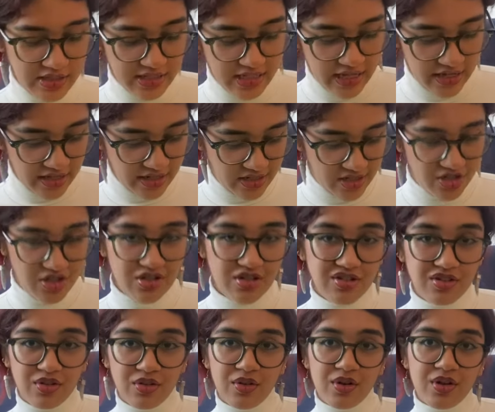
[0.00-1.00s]
get
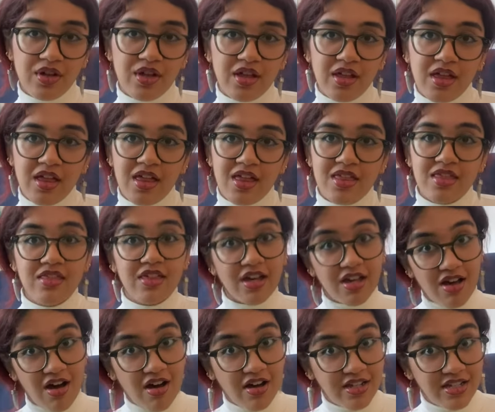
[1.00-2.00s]
into the
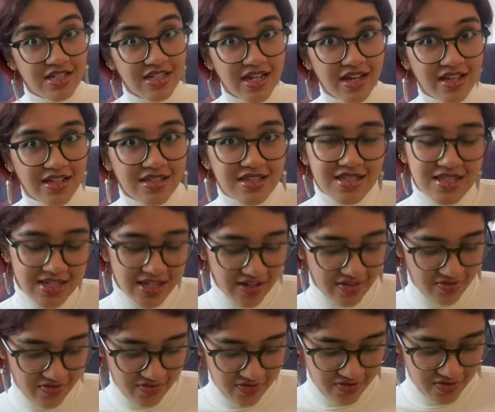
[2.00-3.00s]
contents
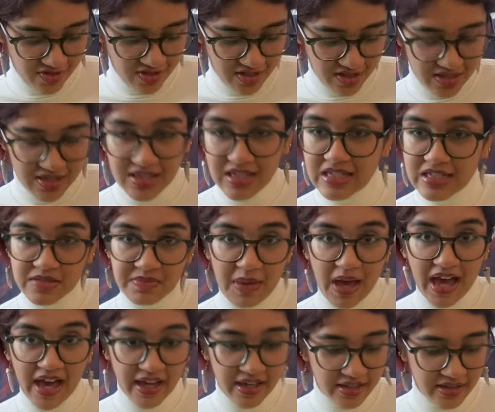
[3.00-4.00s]
of this
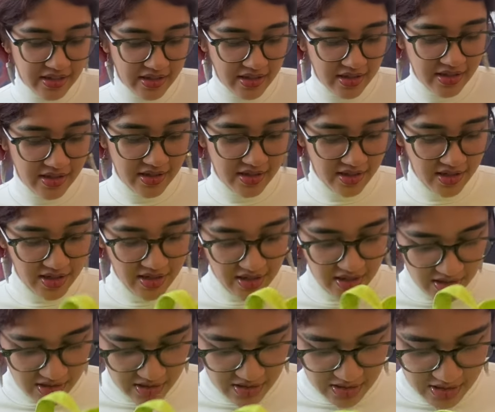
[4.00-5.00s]
bag.
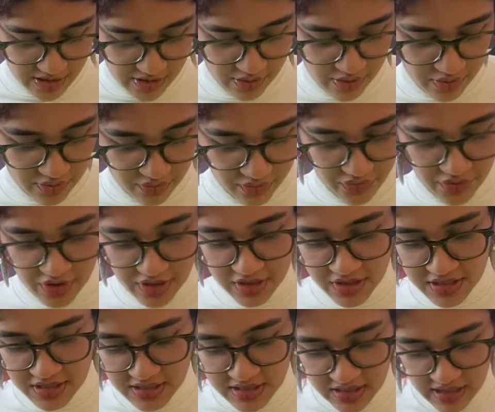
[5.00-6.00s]
So
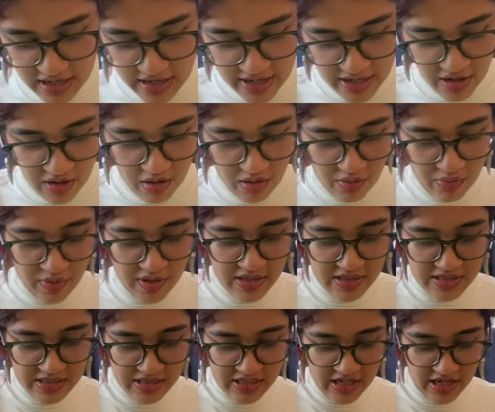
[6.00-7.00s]
first, I
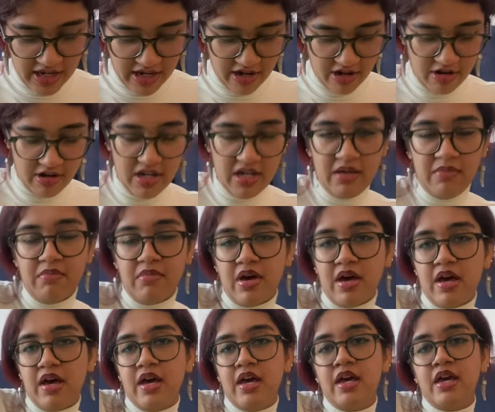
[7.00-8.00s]
always carry
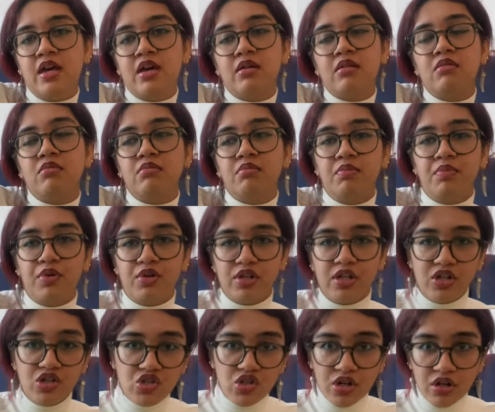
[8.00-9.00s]
my
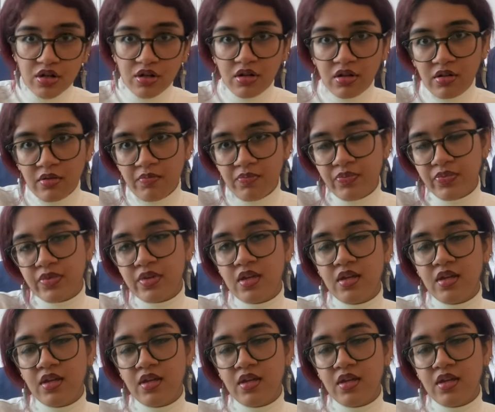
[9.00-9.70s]
bullet journal